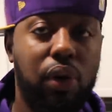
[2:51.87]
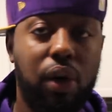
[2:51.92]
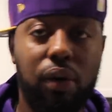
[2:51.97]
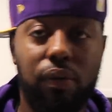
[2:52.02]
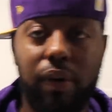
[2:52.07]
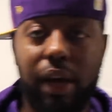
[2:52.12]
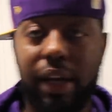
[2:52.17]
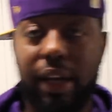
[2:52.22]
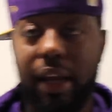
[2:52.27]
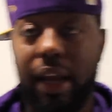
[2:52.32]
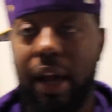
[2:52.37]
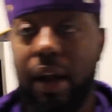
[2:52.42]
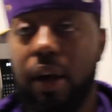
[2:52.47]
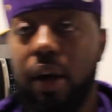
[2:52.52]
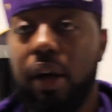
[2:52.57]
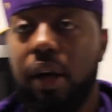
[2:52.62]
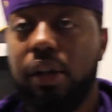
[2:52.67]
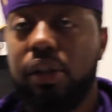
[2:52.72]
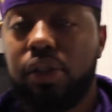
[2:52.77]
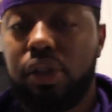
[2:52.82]
on right now?
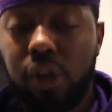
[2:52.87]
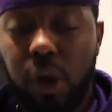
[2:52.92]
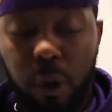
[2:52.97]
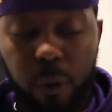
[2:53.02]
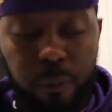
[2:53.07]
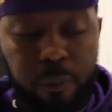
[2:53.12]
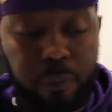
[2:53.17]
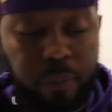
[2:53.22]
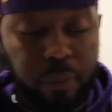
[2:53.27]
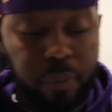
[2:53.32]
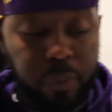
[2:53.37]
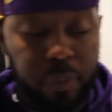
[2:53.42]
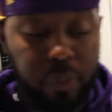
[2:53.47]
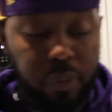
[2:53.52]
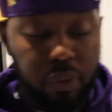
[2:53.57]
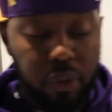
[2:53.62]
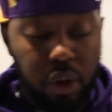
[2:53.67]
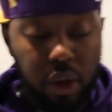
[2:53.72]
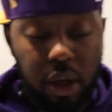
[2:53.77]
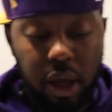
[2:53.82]
So,
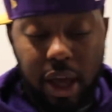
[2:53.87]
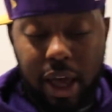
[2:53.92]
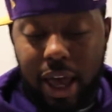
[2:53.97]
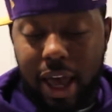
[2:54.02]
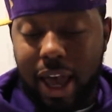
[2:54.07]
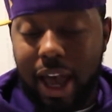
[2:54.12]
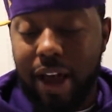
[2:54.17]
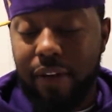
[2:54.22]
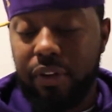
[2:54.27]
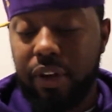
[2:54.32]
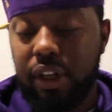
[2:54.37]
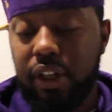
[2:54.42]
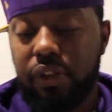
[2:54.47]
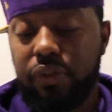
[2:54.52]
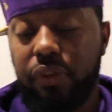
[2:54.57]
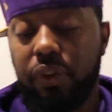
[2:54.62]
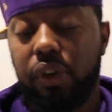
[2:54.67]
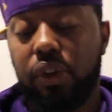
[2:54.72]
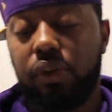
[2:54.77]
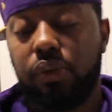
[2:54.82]
after
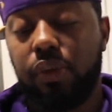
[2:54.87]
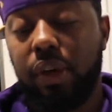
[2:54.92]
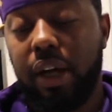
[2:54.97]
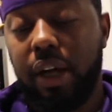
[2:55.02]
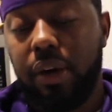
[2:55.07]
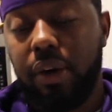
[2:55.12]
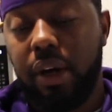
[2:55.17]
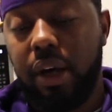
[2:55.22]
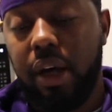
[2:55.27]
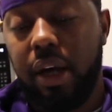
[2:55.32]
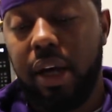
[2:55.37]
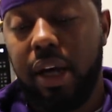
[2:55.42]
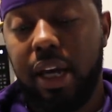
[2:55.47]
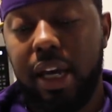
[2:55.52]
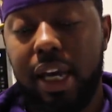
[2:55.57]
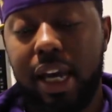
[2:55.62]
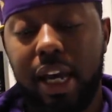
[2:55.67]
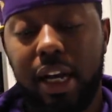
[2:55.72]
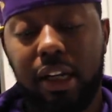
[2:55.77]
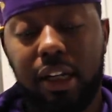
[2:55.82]
his first round,
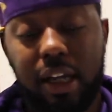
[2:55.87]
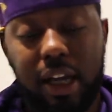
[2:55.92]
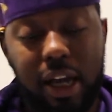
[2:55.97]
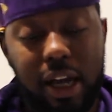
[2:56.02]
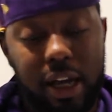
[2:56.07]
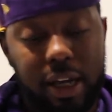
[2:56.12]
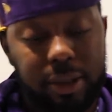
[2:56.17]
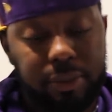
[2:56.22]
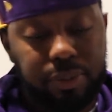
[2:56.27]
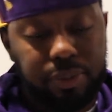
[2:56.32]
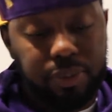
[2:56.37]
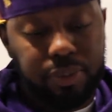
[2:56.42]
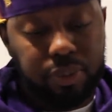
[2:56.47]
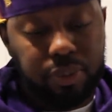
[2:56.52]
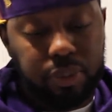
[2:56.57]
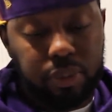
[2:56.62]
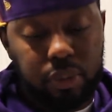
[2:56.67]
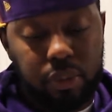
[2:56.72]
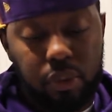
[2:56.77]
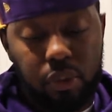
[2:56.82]
he had a line,
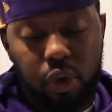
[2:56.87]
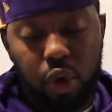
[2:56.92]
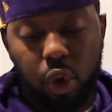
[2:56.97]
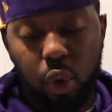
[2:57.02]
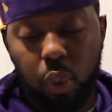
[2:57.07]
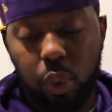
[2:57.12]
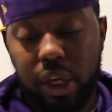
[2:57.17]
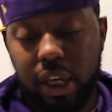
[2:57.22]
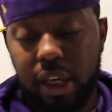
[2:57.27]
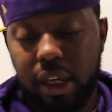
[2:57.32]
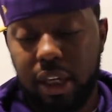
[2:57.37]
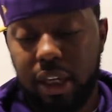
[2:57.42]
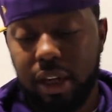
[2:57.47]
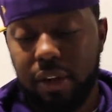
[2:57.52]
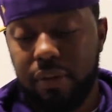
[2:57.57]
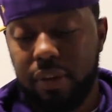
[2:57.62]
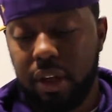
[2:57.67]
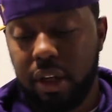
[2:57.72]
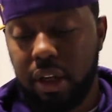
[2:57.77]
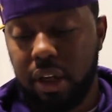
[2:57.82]
we can
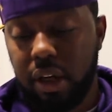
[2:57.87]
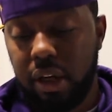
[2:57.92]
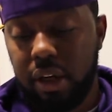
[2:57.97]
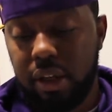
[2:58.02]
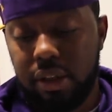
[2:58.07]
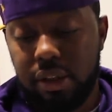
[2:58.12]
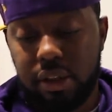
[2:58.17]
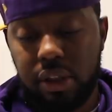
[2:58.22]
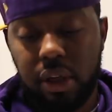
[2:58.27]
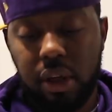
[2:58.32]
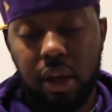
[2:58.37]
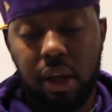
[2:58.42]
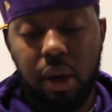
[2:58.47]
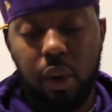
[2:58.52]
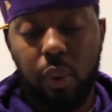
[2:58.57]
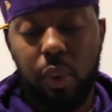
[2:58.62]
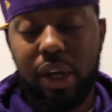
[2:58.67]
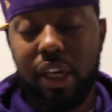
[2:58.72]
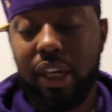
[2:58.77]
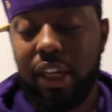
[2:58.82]
give the guns
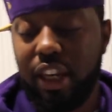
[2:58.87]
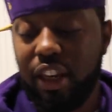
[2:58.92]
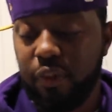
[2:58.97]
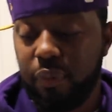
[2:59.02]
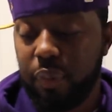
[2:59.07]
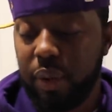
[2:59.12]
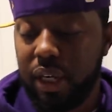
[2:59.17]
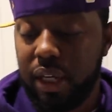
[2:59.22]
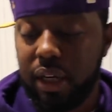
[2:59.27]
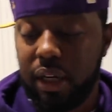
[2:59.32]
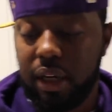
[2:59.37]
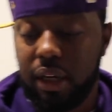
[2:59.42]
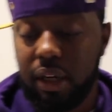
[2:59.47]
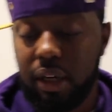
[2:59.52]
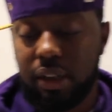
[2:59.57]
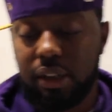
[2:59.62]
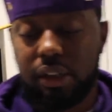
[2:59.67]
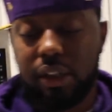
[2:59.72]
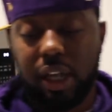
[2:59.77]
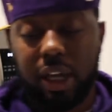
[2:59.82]
we can give Peter
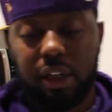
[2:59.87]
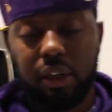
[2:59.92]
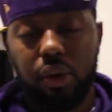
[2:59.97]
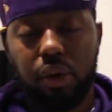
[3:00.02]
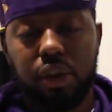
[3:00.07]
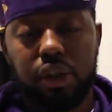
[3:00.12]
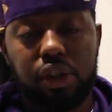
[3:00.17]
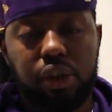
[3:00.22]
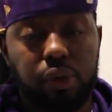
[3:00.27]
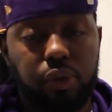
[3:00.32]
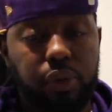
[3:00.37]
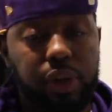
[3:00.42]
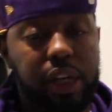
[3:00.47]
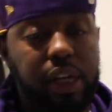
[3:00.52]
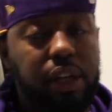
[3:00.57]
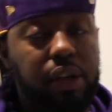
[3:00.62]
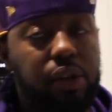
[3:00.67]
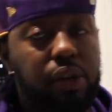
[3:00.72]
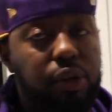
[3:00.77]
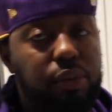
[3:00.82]
Gunz like Lord
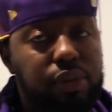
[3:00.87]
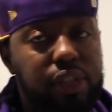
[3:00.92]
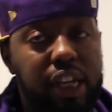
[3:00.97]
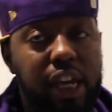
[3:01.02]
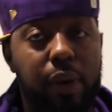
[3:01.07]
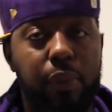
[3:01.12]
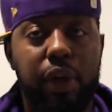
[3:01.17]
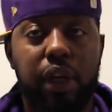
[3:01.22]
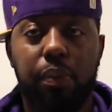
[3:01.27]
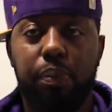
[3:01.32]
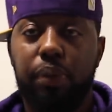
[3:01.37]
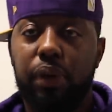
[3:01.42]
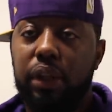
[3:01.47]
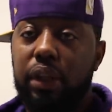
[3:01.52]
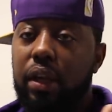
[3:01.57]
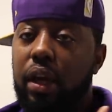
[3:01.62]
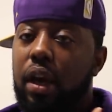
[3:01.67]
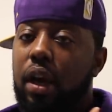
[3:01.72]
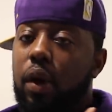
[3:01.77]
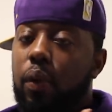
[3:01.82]
Tariq, you know what I'm saying? We could
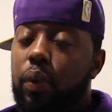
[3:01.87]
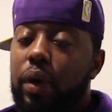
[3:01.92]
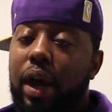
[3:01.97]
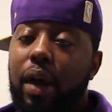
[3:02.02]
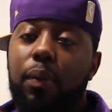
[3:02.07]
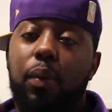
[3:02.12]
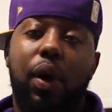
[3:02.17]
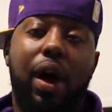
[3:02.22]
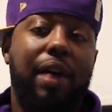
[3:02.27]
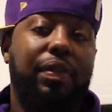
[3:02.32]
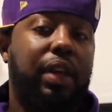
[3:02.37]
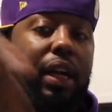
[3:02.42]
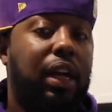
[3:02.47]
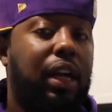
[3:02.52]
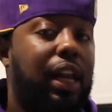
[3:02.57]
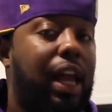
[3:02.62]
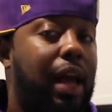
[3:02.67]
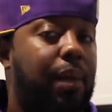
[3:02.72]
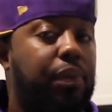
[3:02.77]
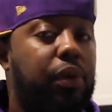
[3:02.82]
put, we, I gonna have to
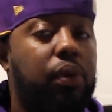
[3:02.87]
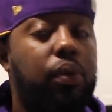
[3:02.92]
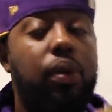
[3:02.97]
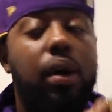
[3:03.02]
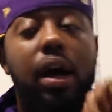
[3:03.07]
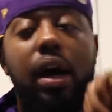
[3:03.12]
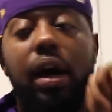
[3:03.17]
clap you.